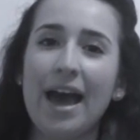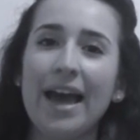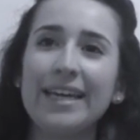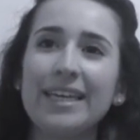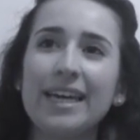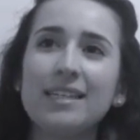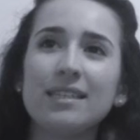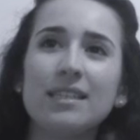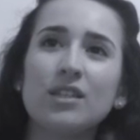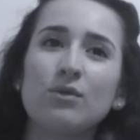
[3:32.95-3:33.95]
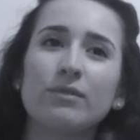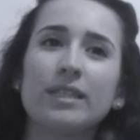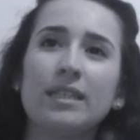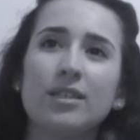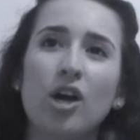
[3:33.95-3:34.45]
I guess it's
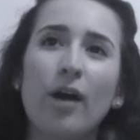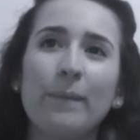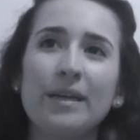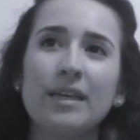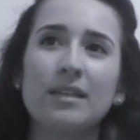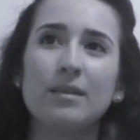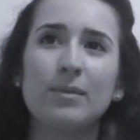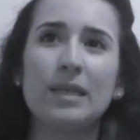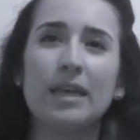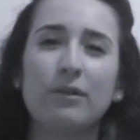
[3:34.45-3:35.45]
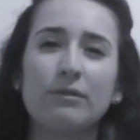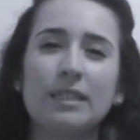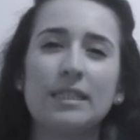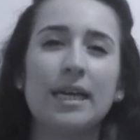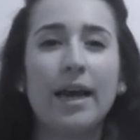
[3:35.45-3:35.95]
really taught me to be like a
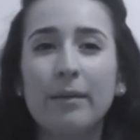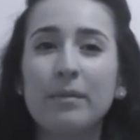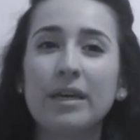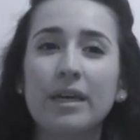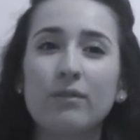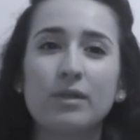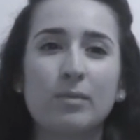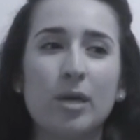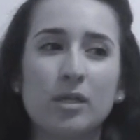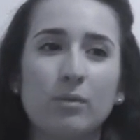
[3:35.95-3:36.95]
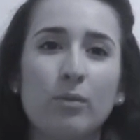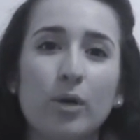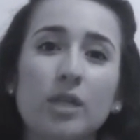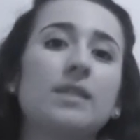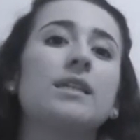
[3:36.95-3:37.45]
really timely and responsible
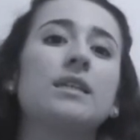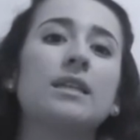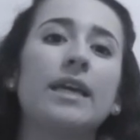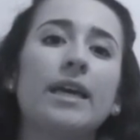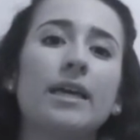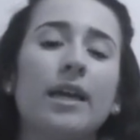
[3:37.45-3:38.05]
person, like